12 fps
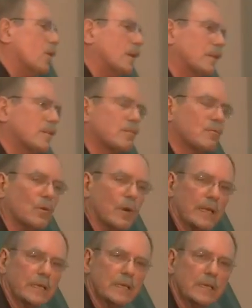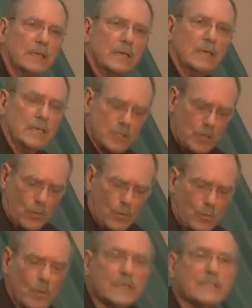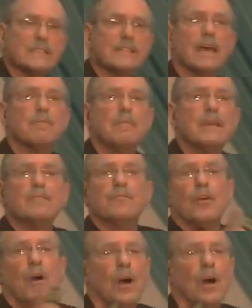going through it. So, what does that mean for